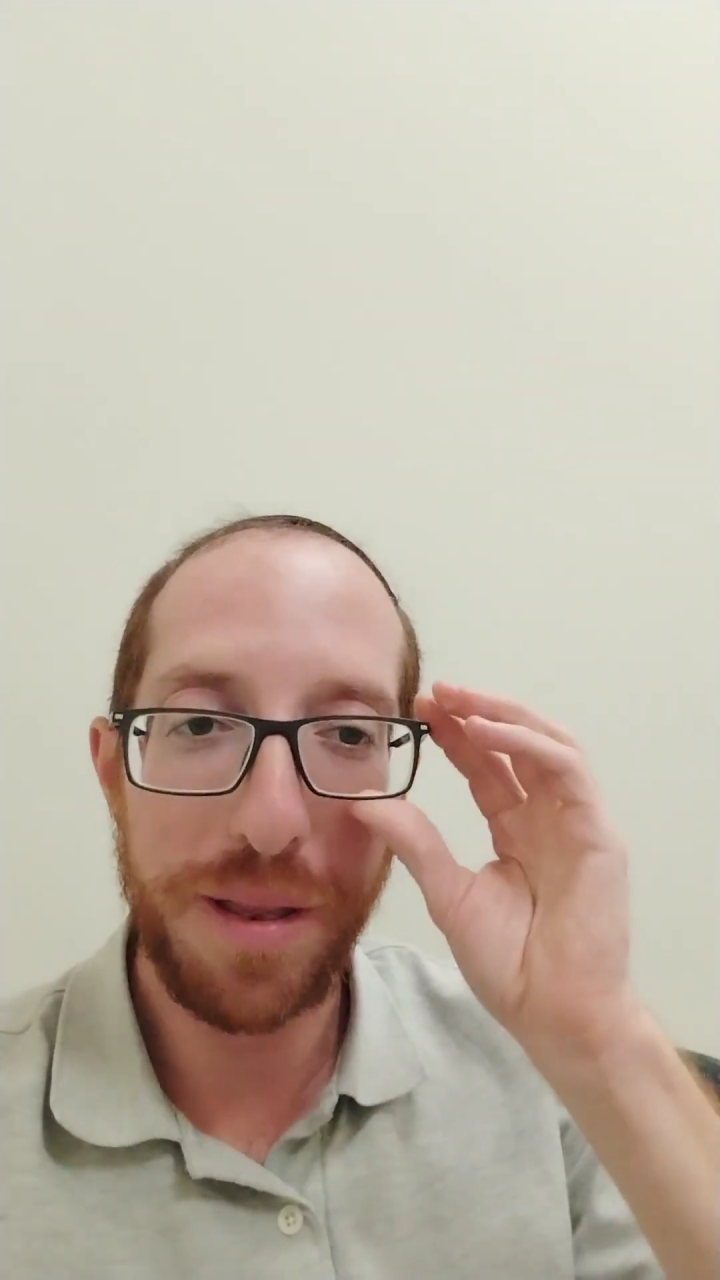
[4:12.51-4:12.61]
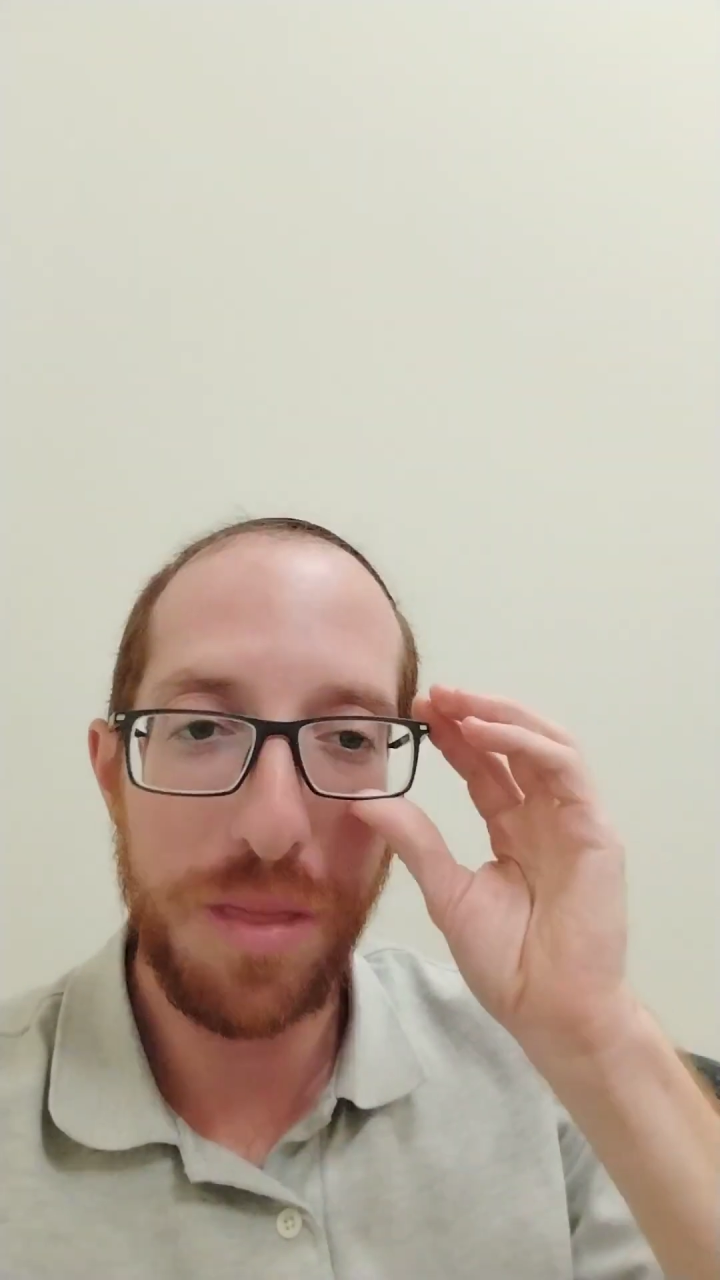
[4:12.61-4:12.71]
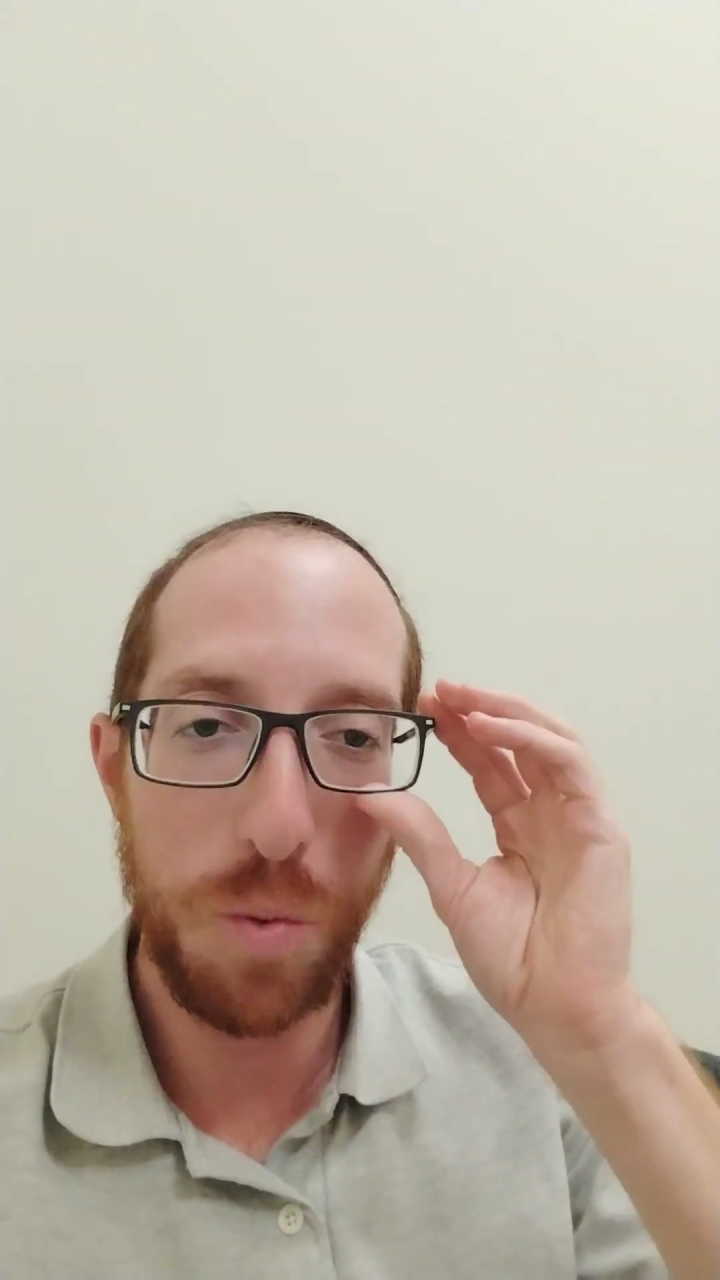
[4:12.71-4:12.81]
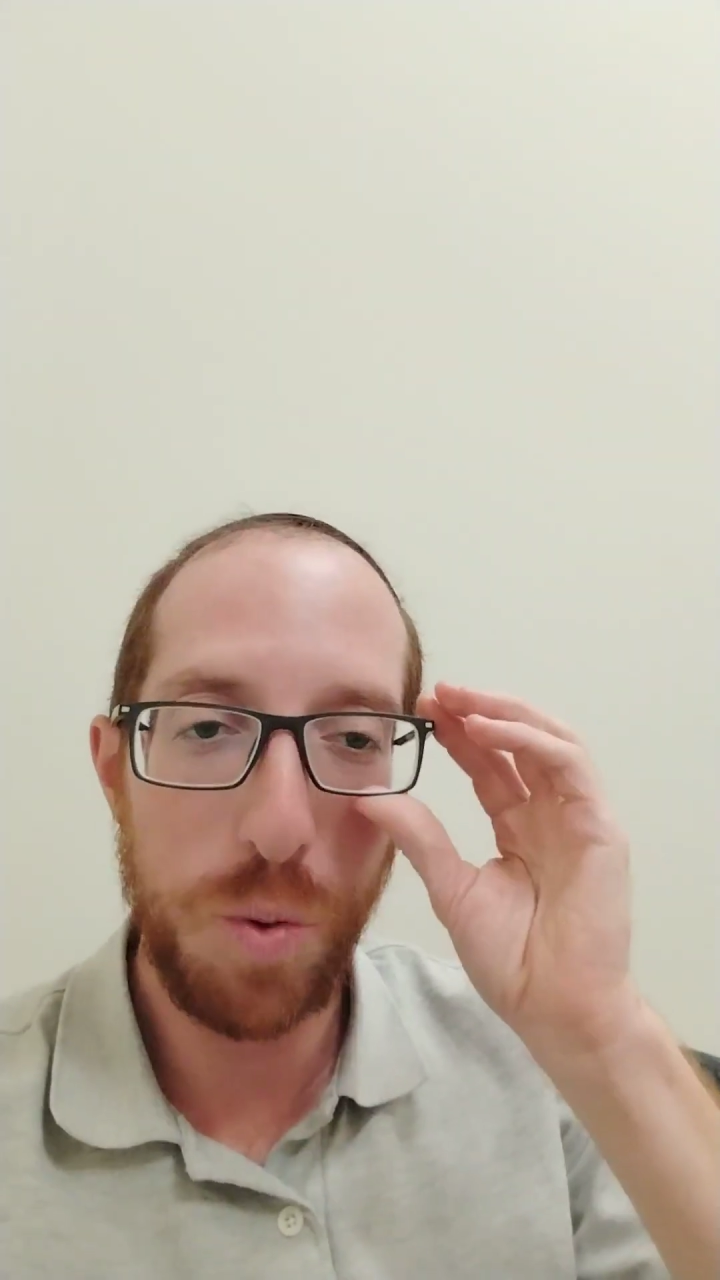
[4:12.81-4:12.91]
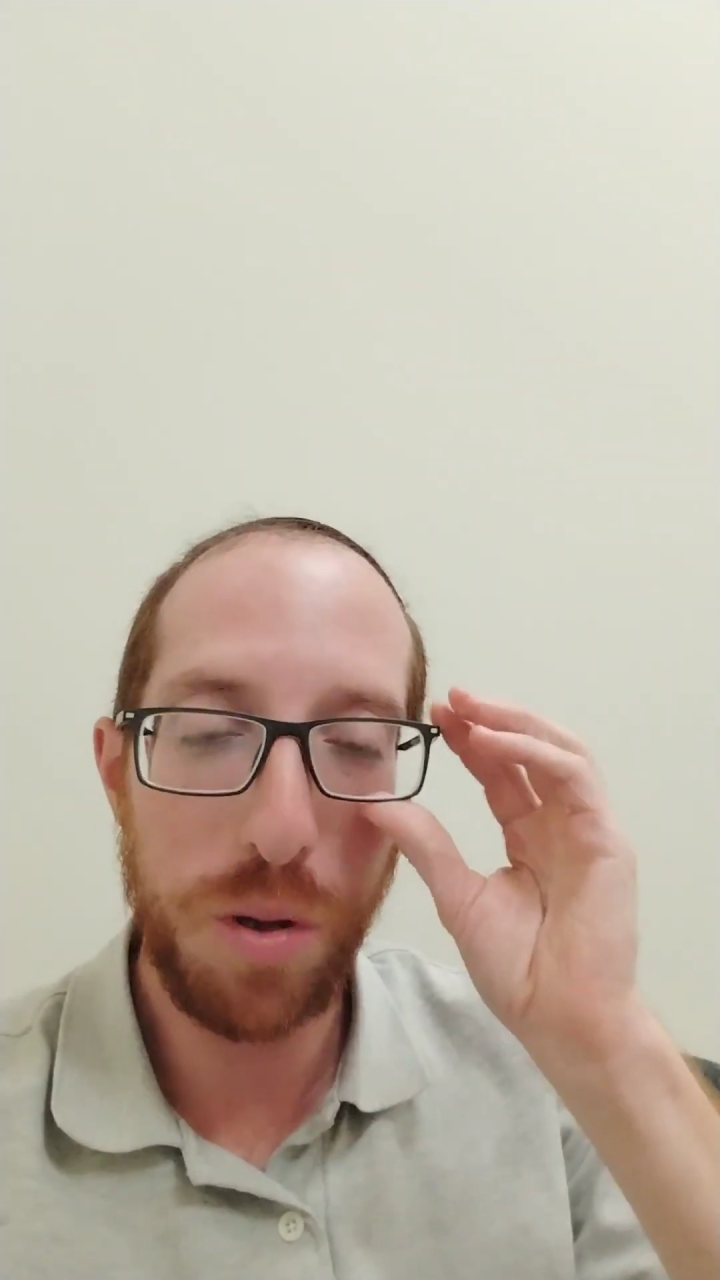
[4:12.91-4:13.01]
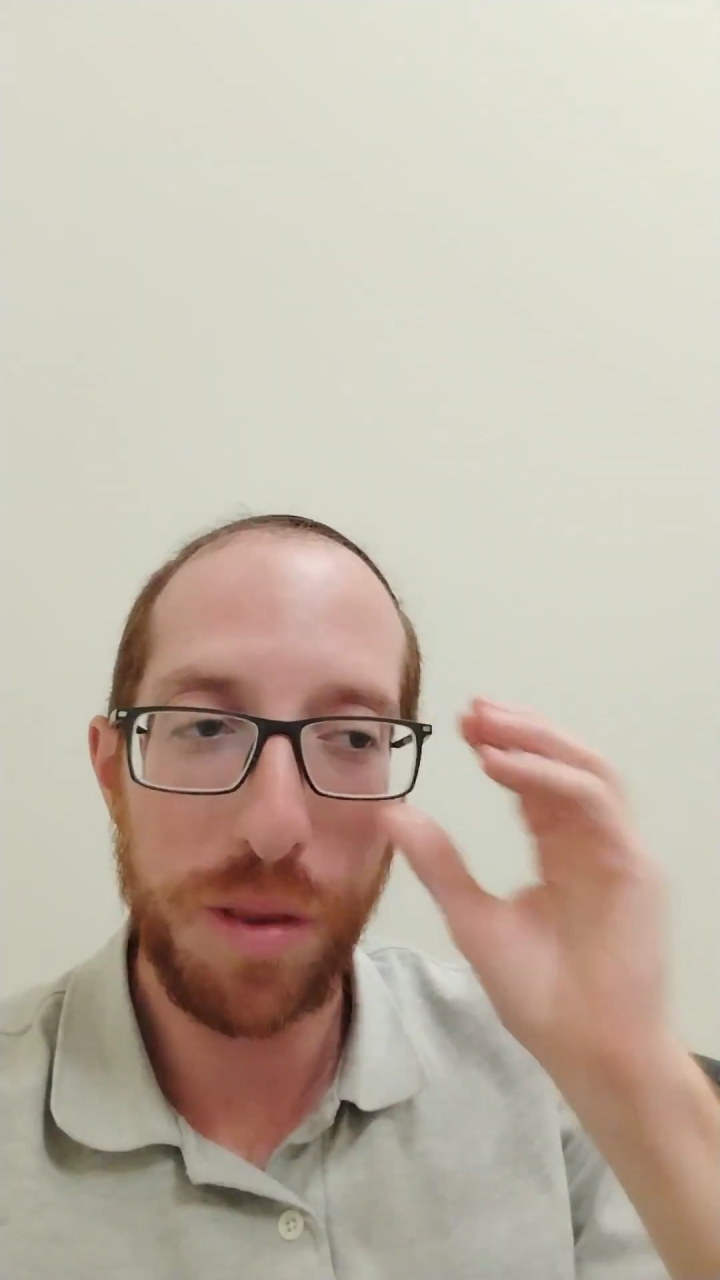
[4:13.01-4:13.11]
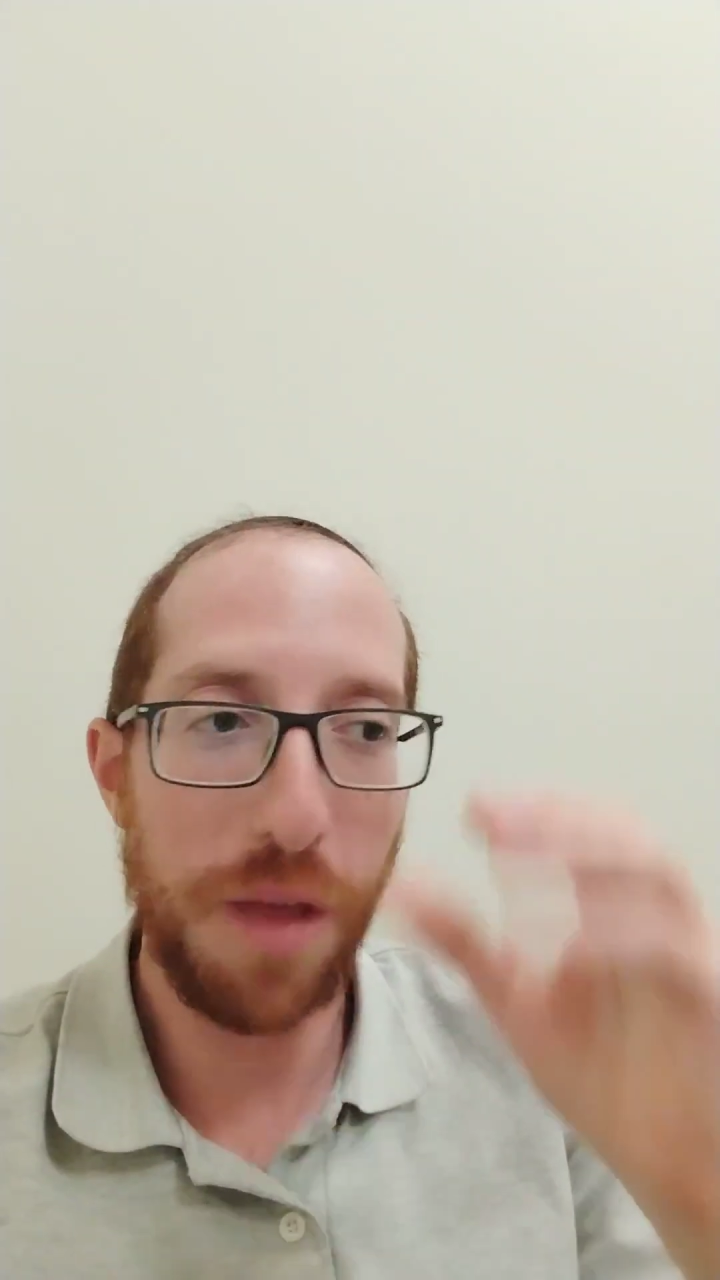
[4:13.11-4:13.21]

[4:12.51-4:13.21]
in the world,